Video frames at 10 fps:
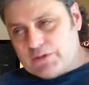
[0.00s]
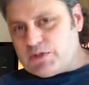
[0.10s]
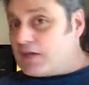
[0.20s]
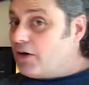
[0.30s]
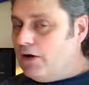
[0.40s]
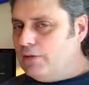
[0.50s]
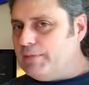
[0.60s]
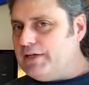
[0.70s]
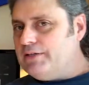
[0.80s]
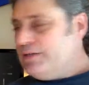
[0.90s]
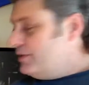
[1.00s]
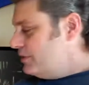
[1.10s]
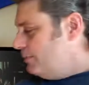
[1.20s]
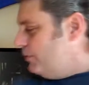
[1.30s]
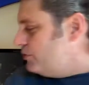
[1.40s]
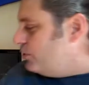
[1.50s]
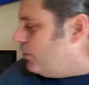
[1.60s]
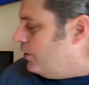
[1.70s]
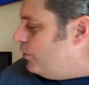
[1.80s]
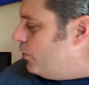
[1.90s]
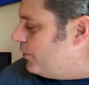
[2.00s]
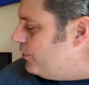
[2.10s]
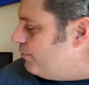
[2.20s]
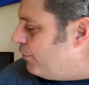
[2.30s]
So I called my Dimples store and ordered